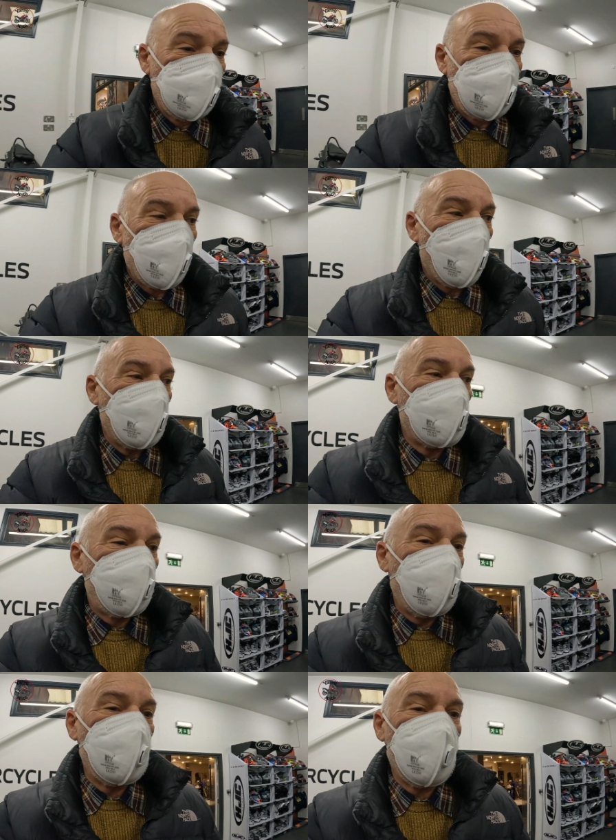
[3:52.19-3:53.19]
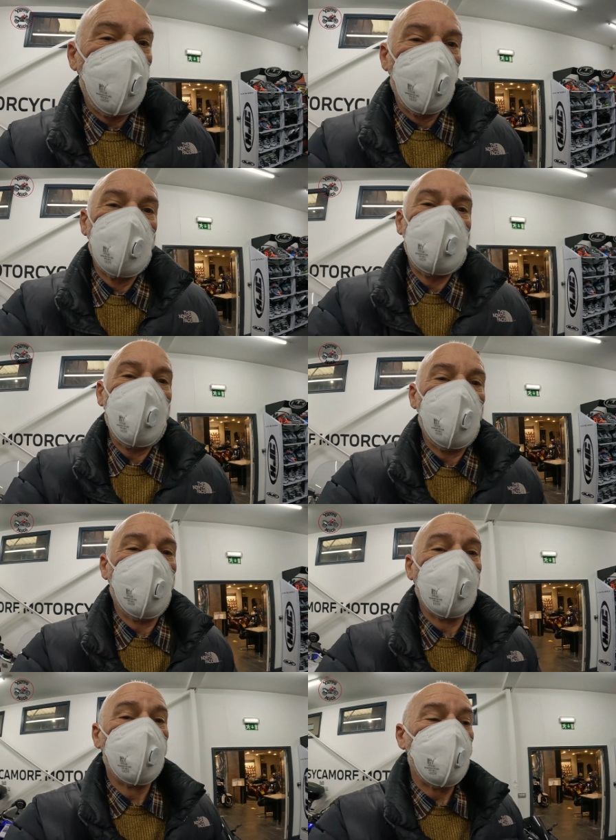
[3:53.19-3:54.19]
Don't know why he's picking up on a day
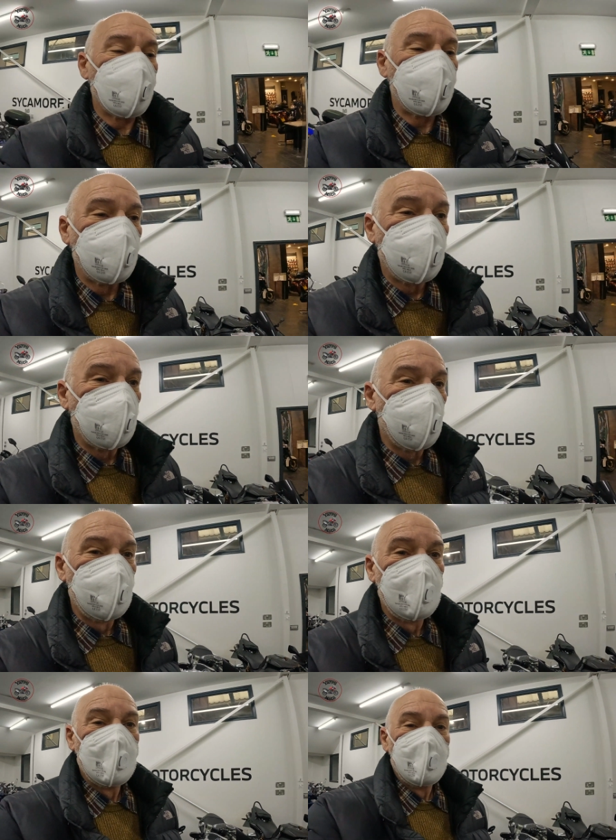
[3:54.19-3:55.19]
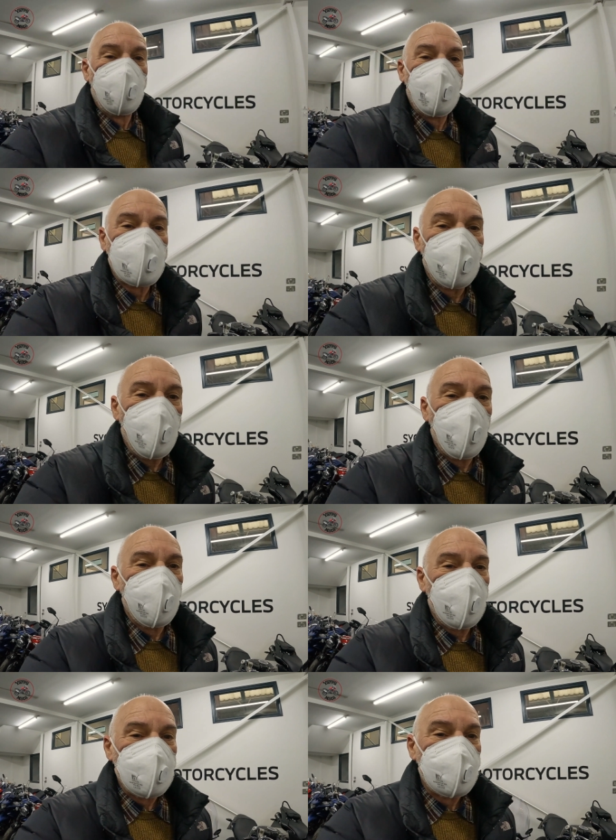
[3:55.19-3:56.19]
like this. Personally, I would have
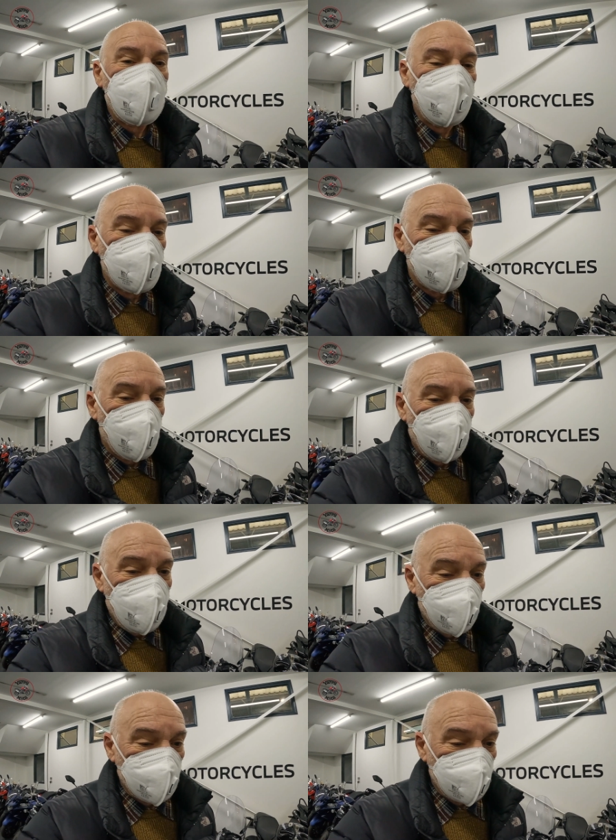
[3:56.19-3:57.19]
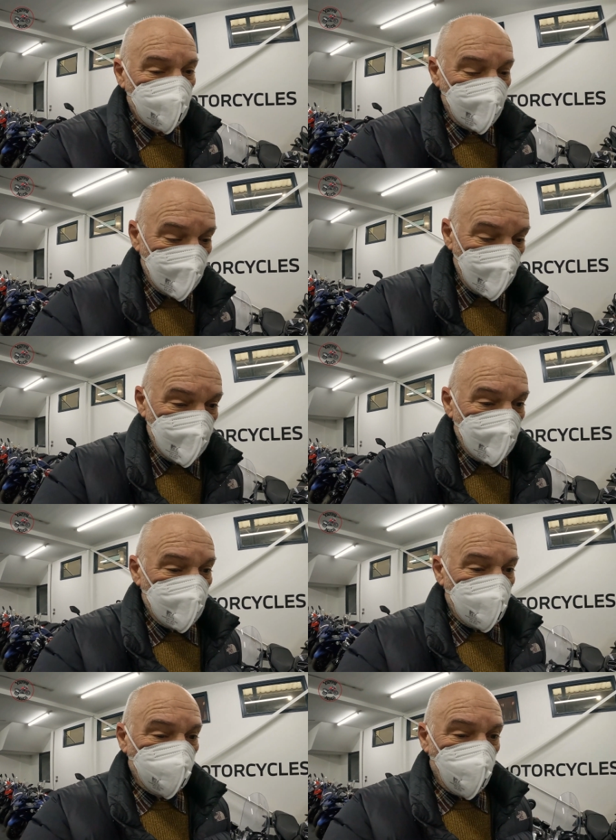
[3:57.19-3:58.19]
had it delivered to my house
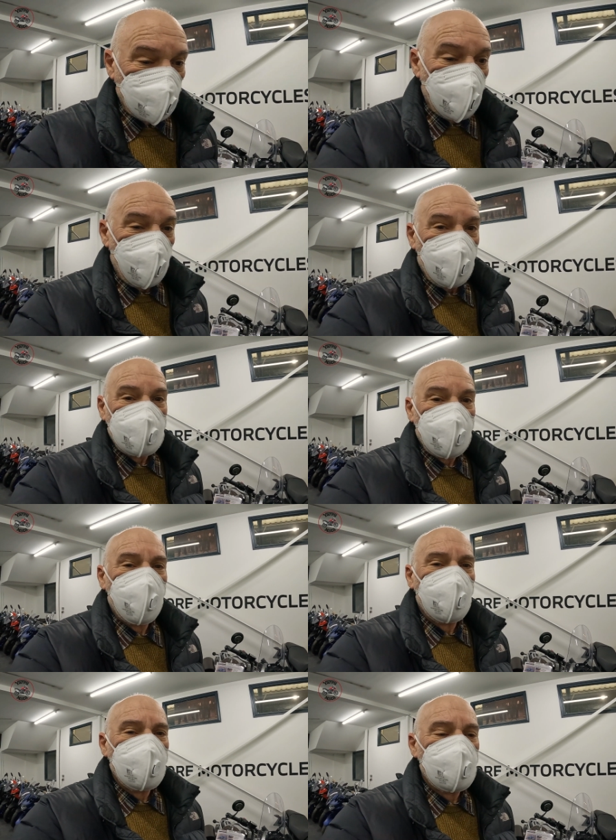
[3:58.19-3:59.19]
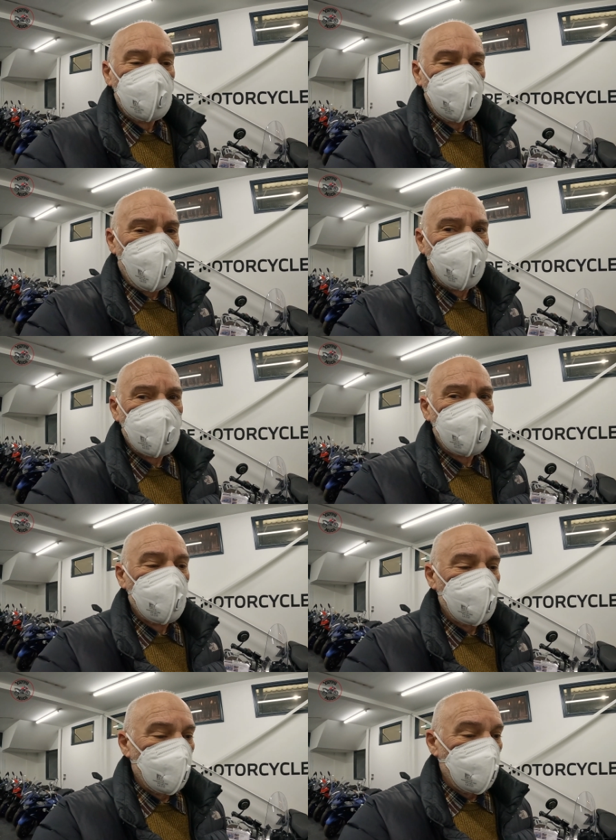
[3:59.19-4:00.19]
if I was going to buy something like this
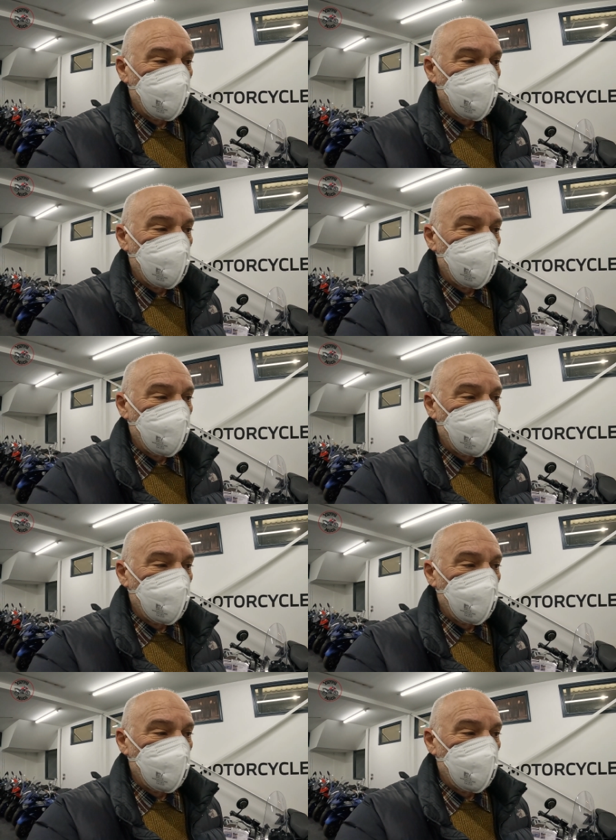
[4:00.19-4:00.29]
today.